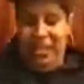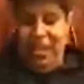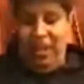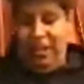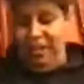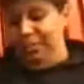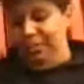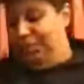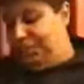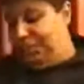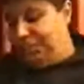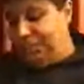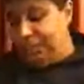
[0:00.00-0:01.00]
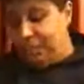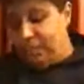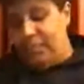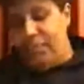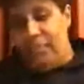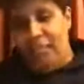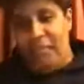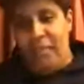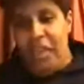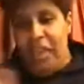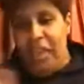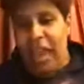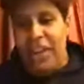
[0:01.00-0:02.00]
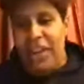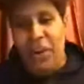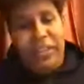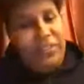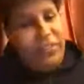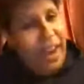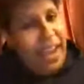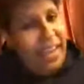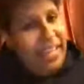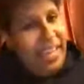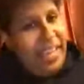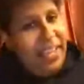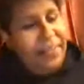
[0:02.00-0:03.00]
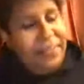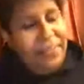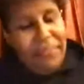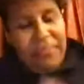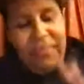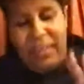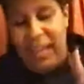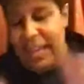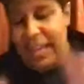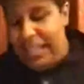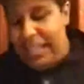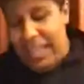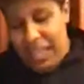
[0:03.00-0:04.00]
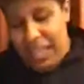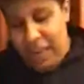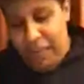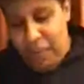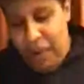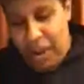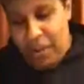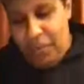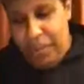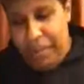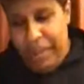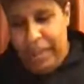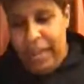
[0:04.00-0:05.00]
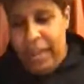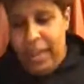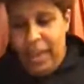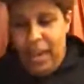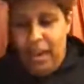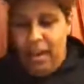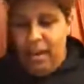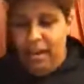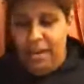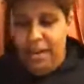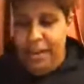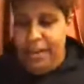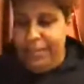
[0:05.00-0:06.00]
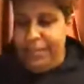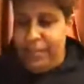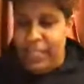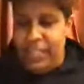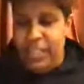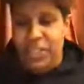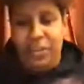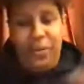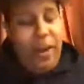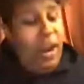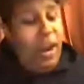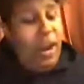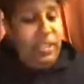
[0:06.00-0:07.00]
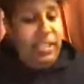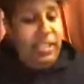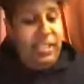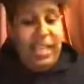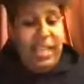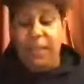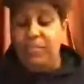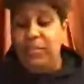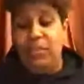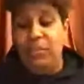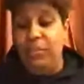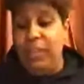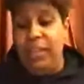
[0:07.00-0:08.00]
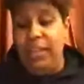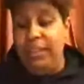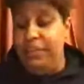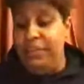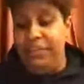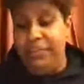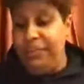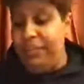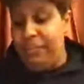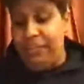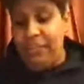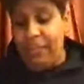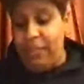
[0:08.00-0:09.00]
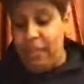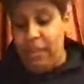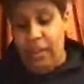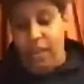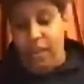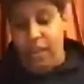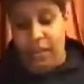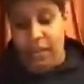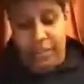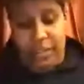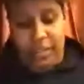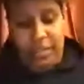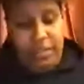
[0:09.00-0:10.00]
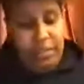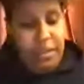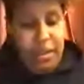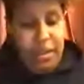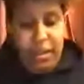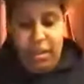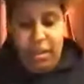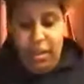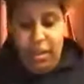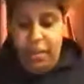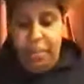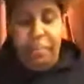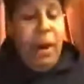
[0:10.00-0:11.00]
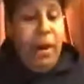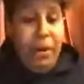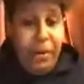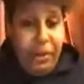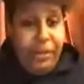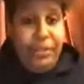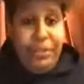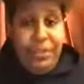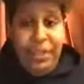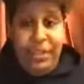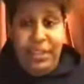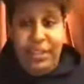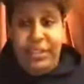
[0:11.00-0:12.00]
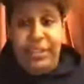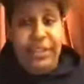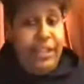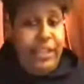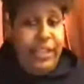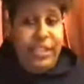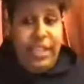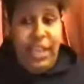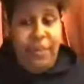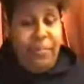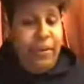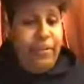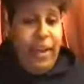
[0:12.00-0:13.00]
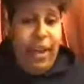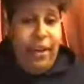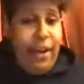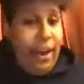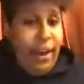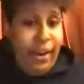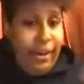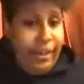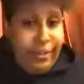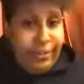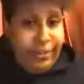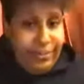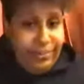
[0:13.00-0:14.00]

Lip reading: y'all. I know it's Friday. And I thank y'all for rocking with me. Because this trial was just absolutely, just bonkers, and just another example of how